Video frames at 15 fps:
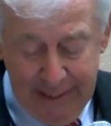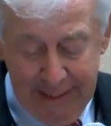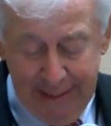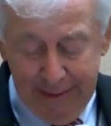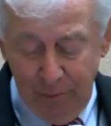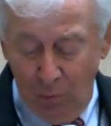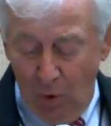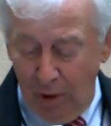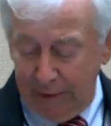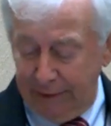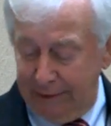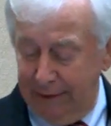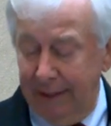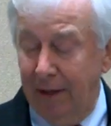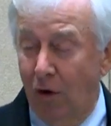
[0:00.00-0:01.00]
and
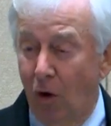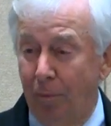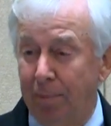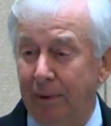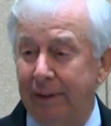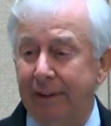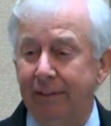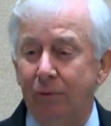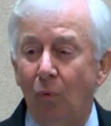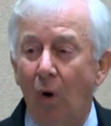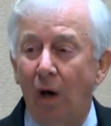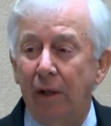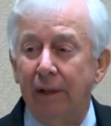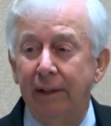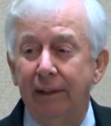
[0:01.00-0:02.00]
hopefully
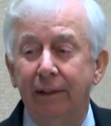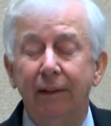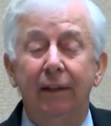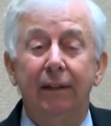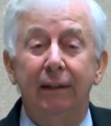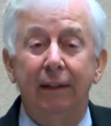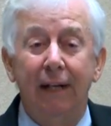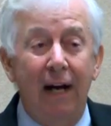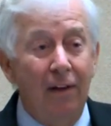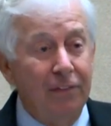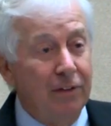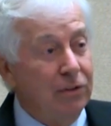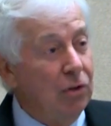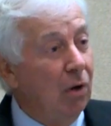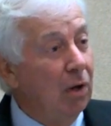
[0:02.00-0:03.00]
walking out
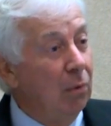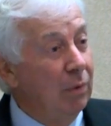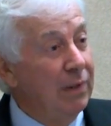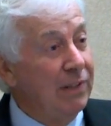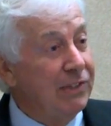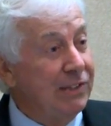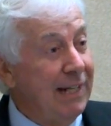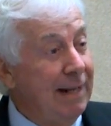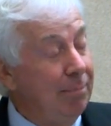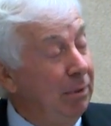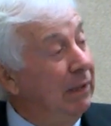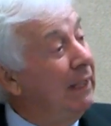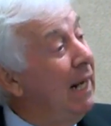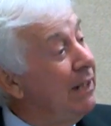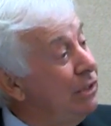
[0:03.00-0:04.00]
the door with a
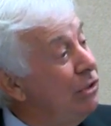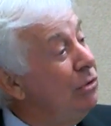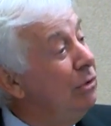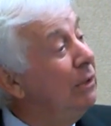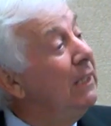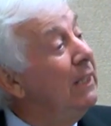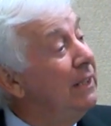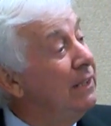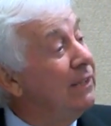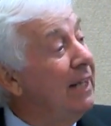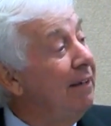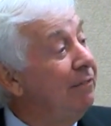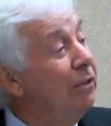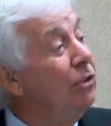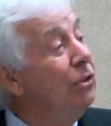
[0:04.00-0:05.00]
sample. And this
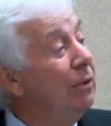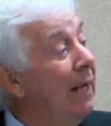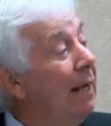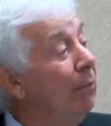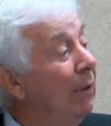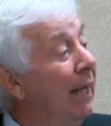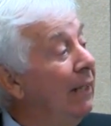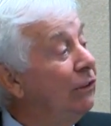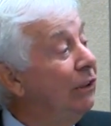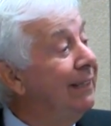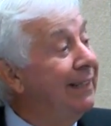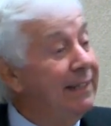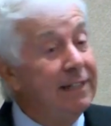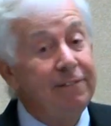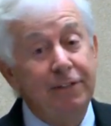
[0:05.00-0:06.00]
afternoon, I will actually
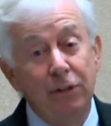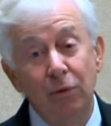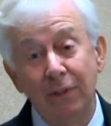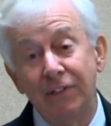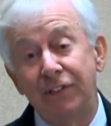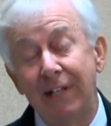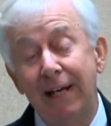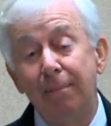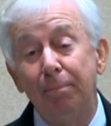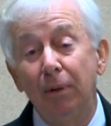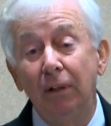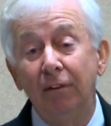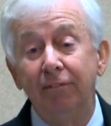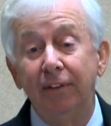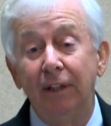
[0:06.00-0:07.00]
give you a
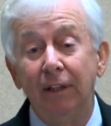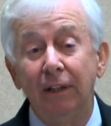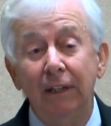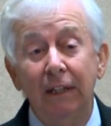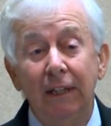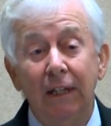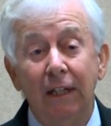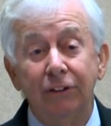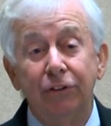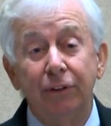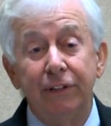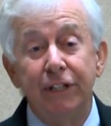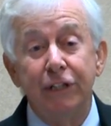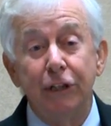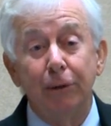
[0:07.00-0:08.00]
sample of a
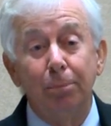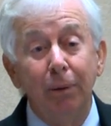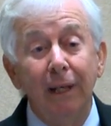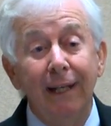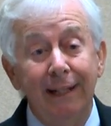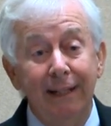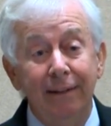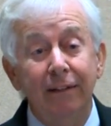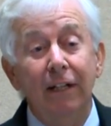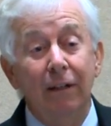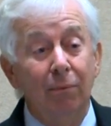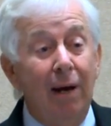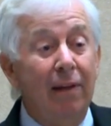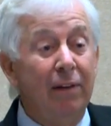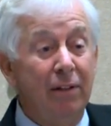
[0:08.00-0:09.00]
strategic plan
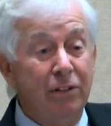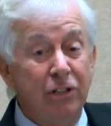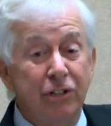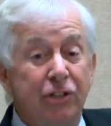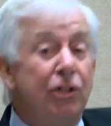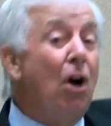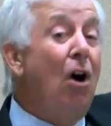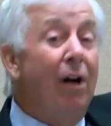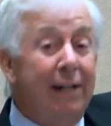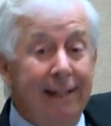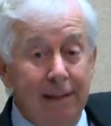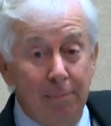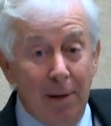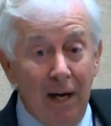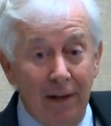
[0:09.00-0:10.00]
rather than just
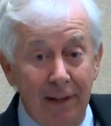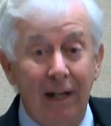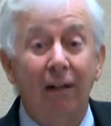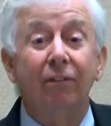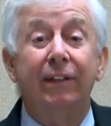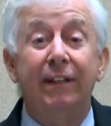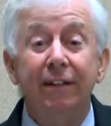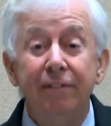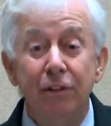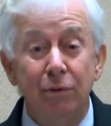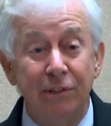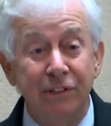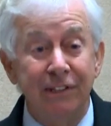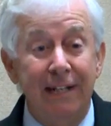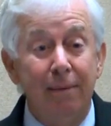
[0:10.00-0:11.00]
talking about it. I'll give you
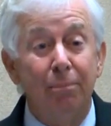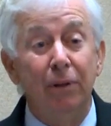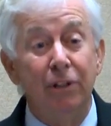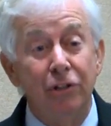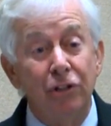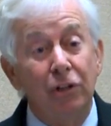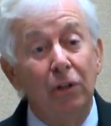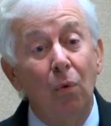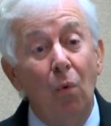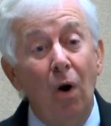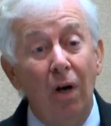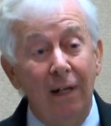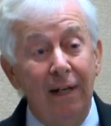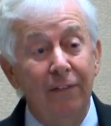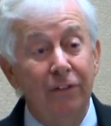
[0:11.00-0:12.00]
a sample that you're going to
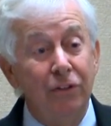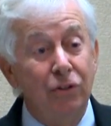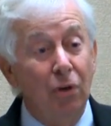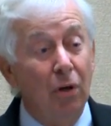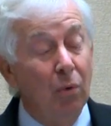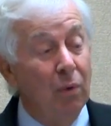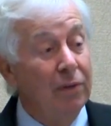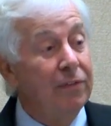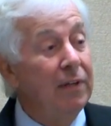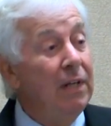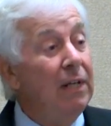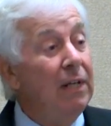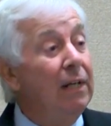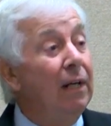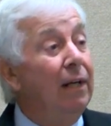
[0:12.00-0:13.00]
walk out the door with,
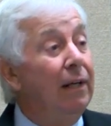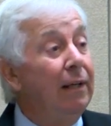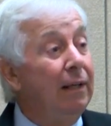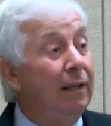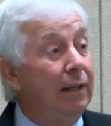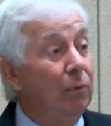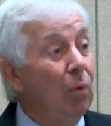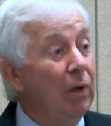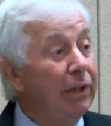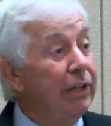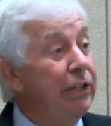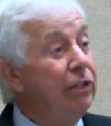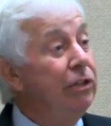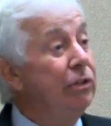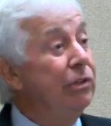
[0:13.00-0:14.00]
and whether
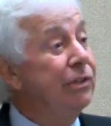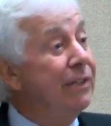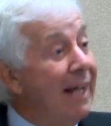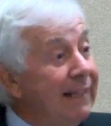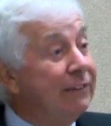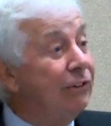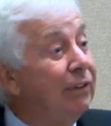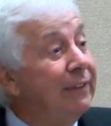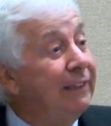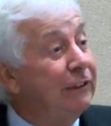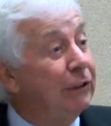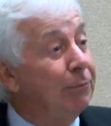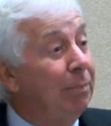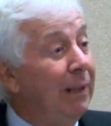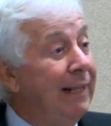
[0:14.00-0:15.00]
you use that
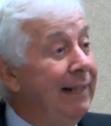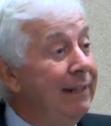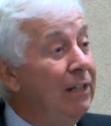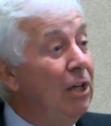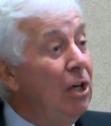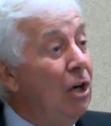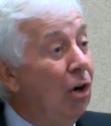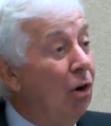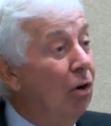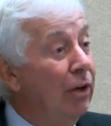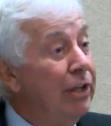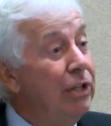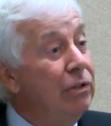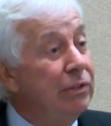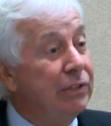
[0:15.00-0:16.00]
strategic plan or
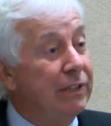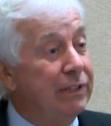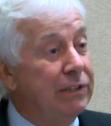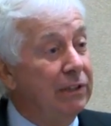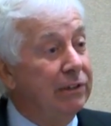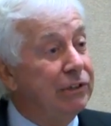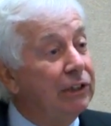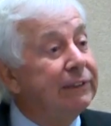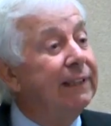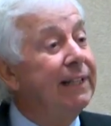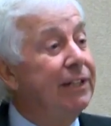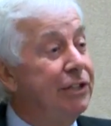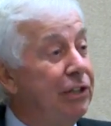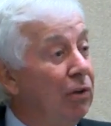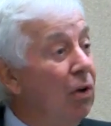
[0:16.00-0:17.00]
use it to just
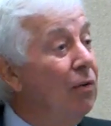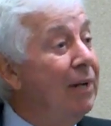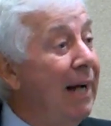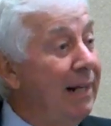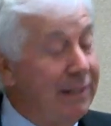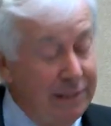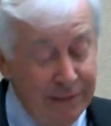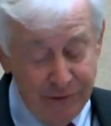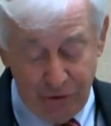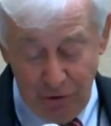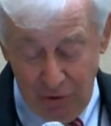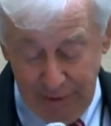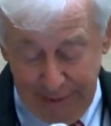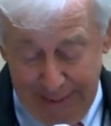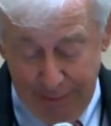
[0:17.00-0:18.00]
get your own ideas
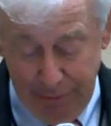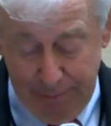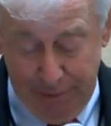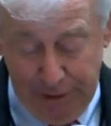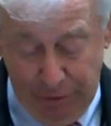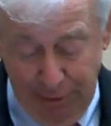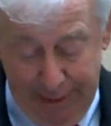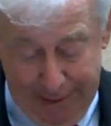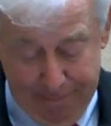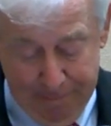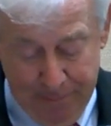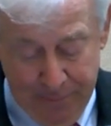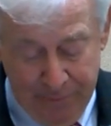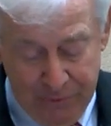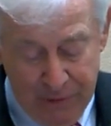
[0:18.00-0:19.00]
going, that would be great.
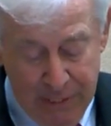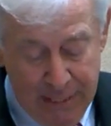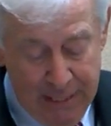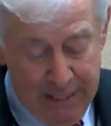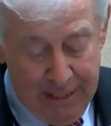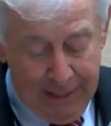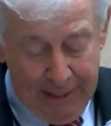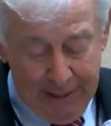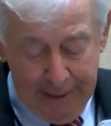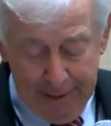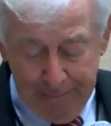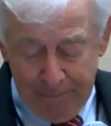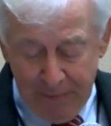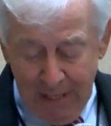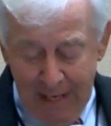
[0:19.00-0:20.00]

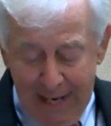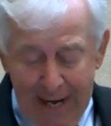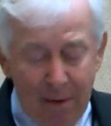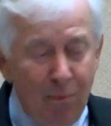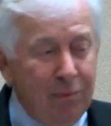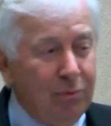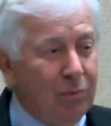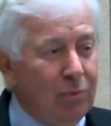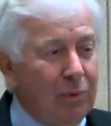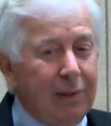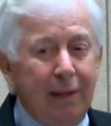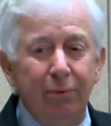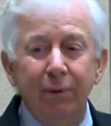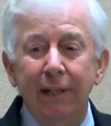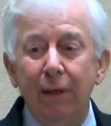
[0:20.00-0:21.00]
What I
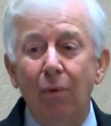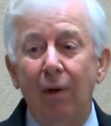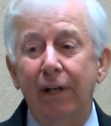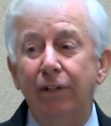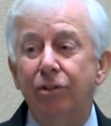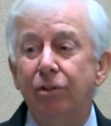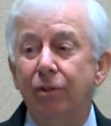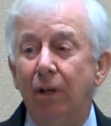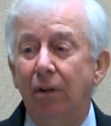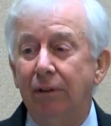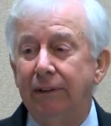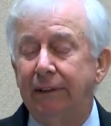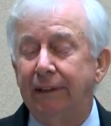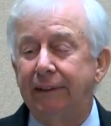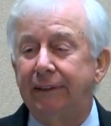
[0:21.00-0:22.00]
really want to do, though,
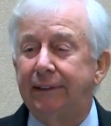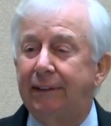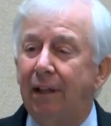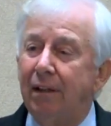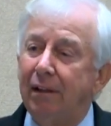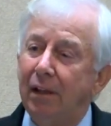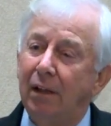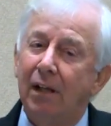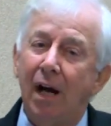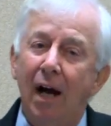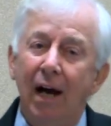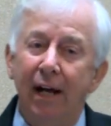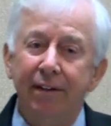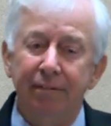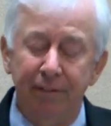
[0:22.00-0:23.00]
is start a
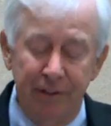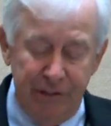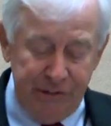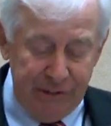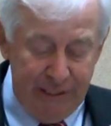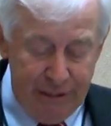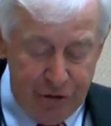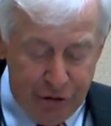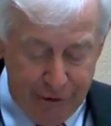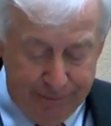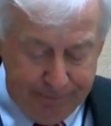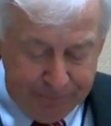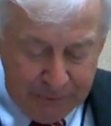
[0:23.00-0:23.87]
conversation